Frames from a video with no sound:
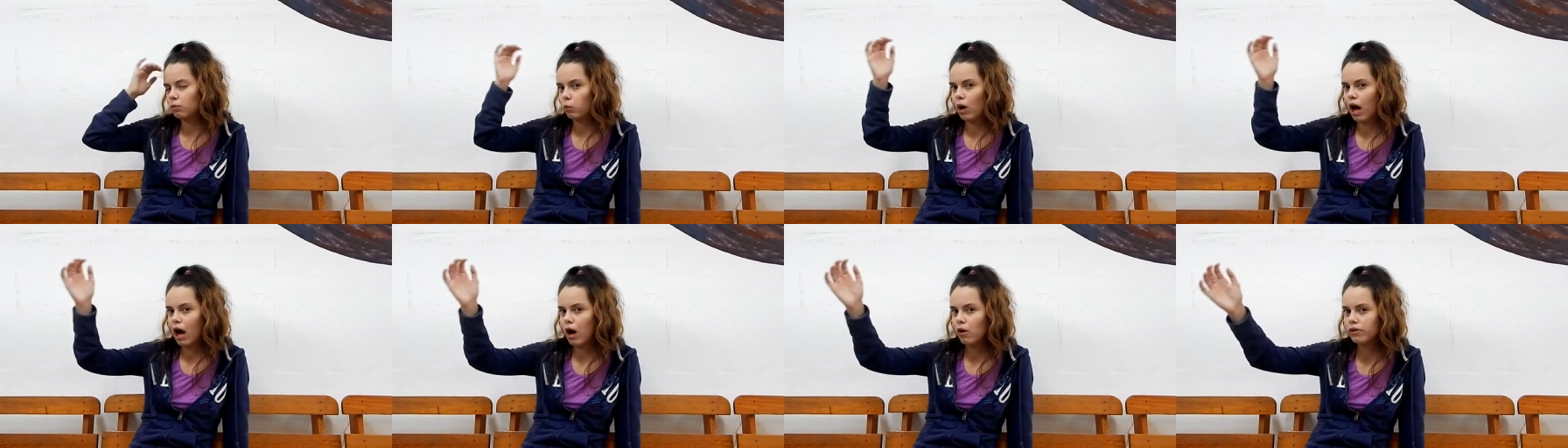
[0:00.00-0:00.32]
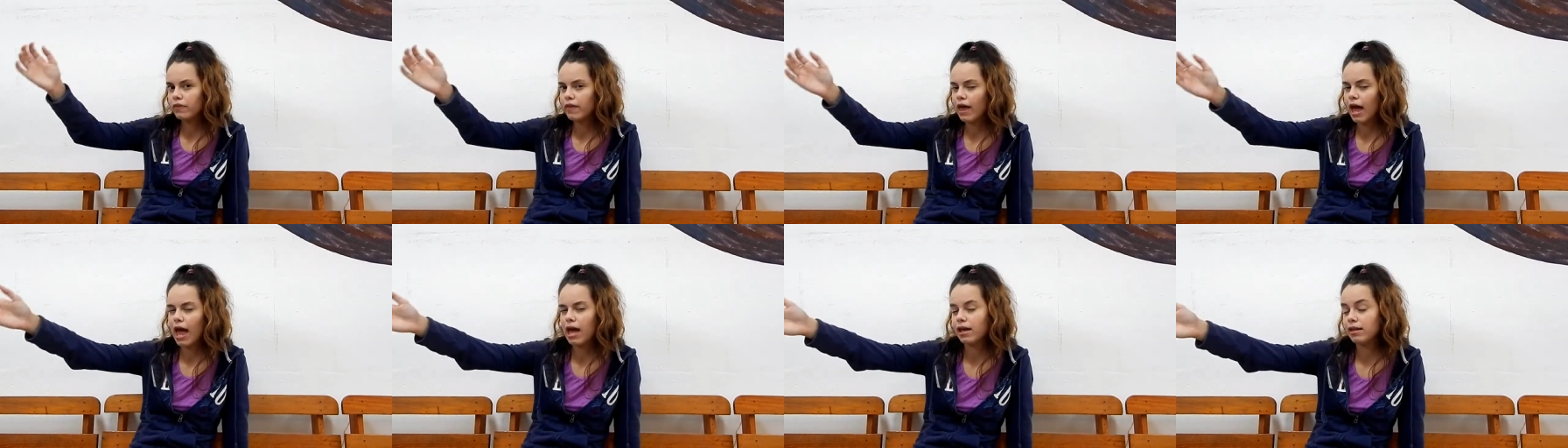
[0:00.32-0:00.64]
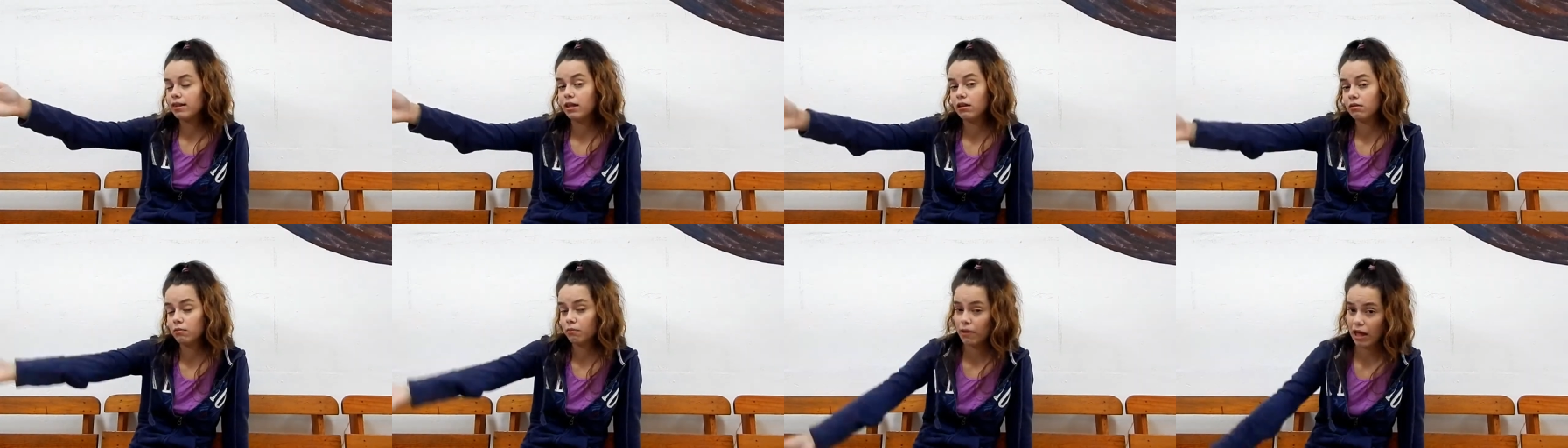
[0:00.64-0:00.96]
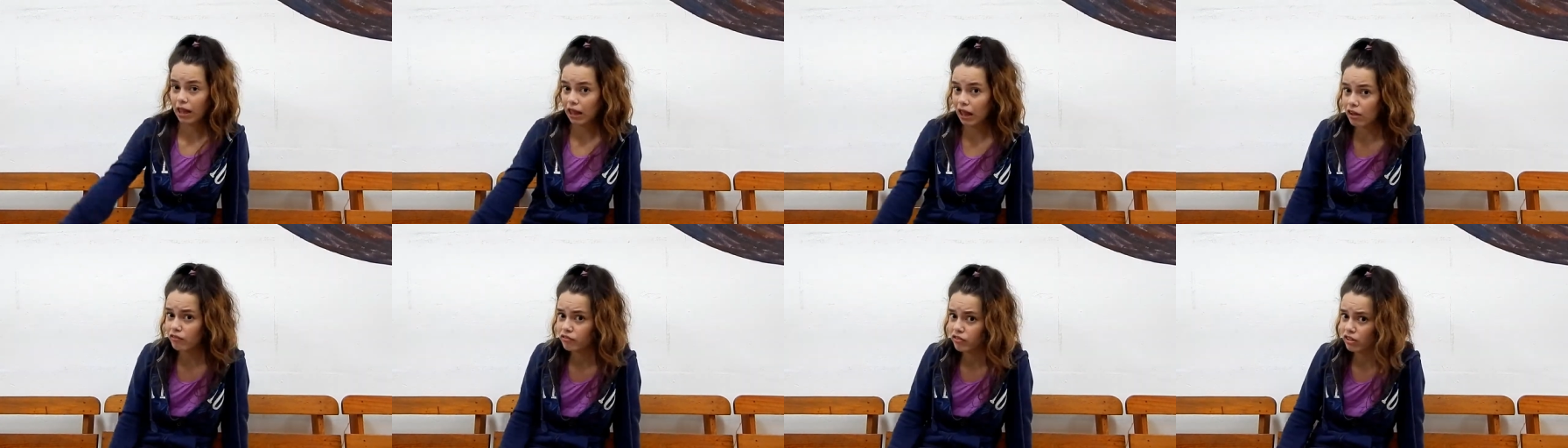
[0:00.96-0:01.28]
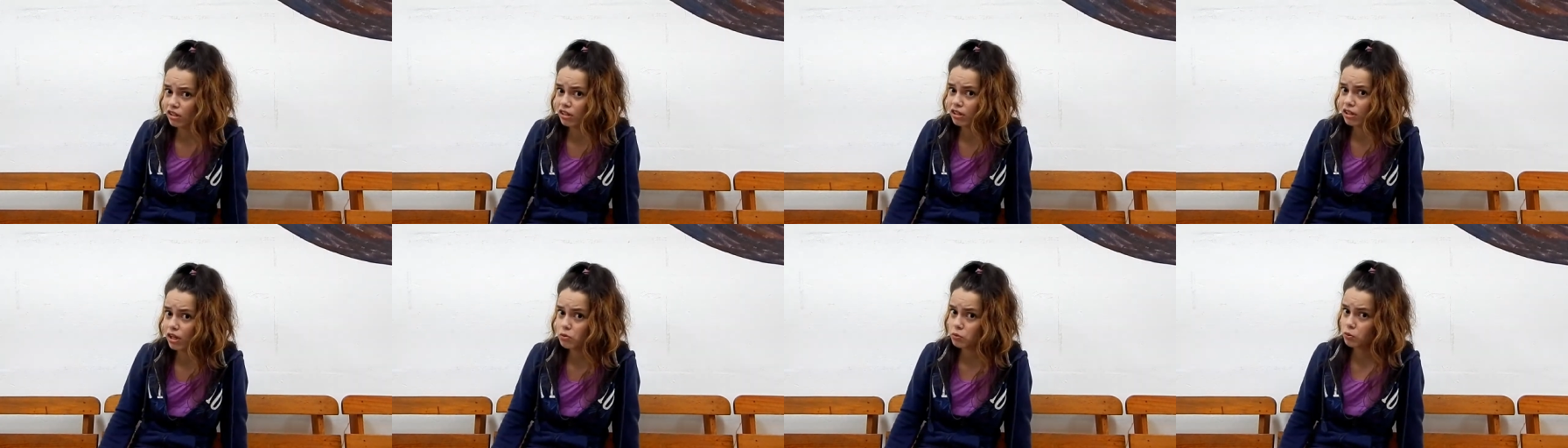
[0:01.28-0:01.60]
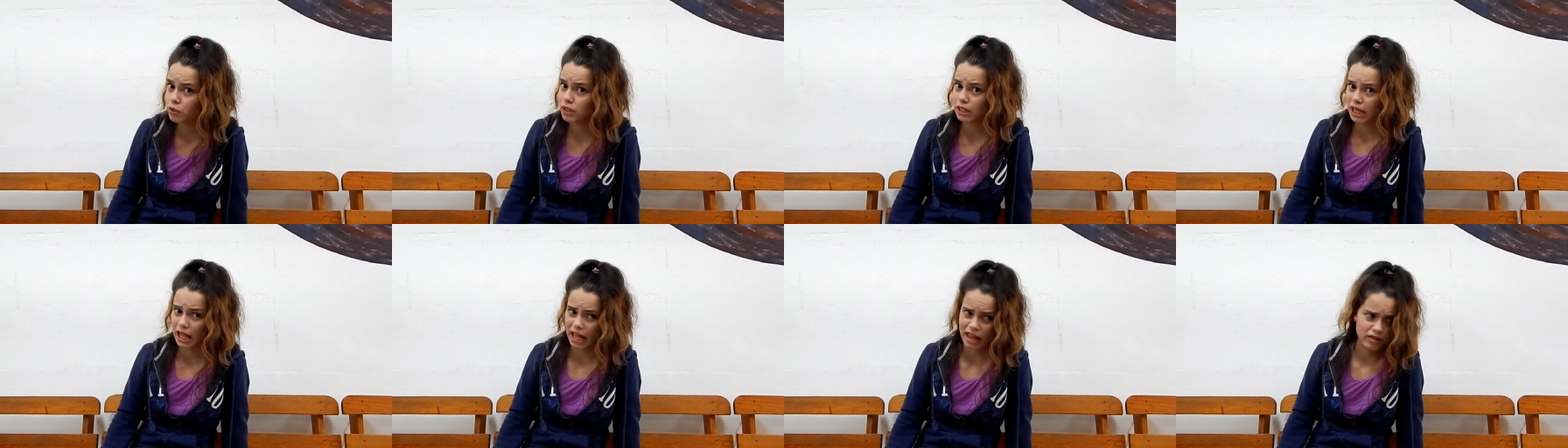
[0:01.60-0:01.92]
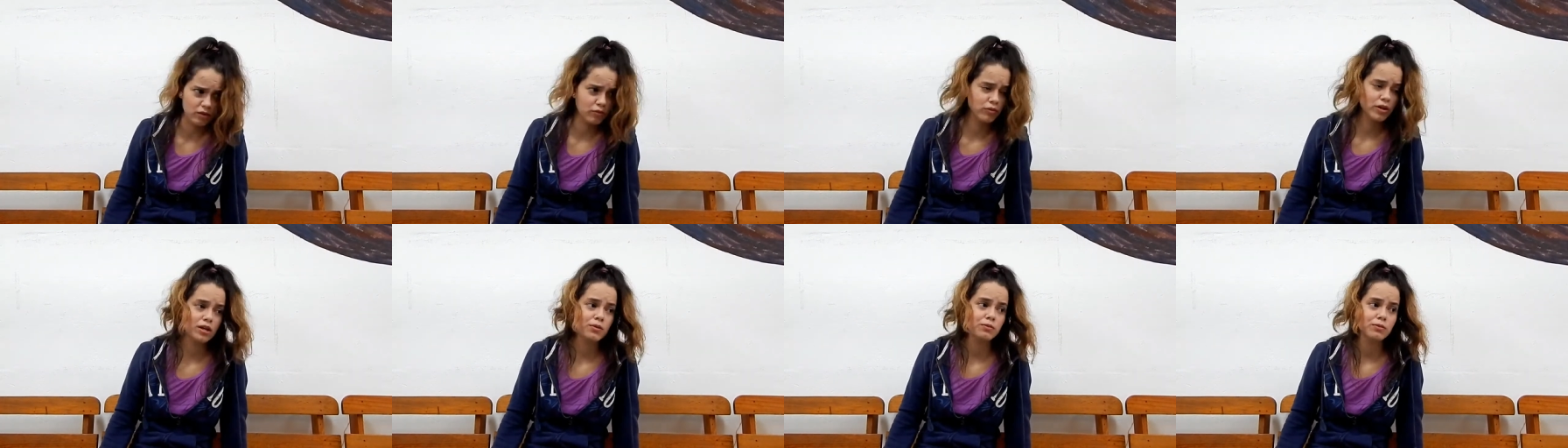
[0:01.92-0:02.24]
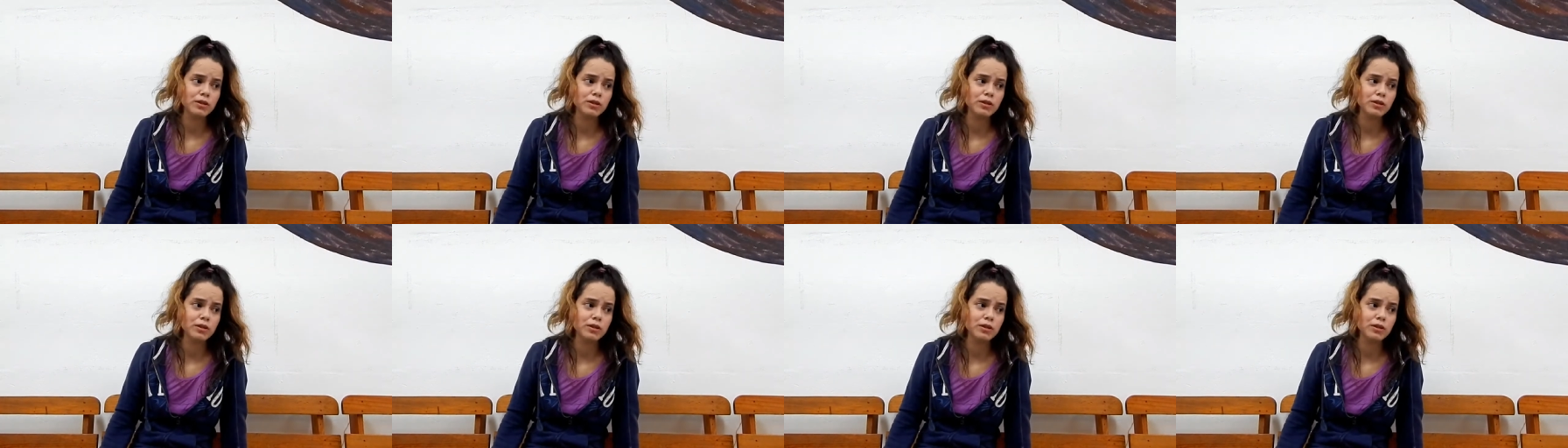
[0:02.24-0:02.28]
How the heck did Bella fall in love with Edward?